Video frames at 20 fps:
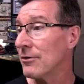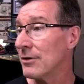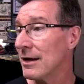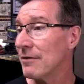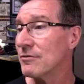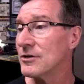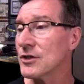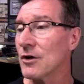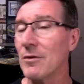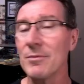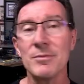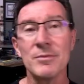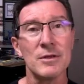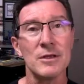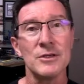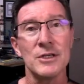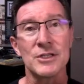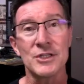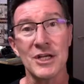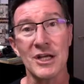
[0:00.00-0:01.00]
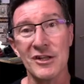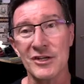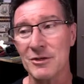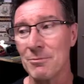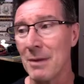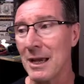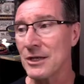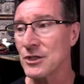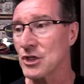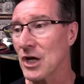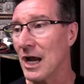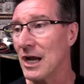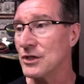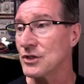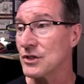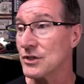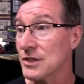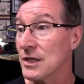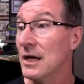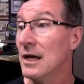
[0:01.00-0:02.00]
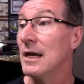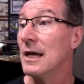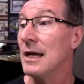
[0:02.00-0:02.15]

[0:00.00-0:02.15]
and every time you tell it to make changes,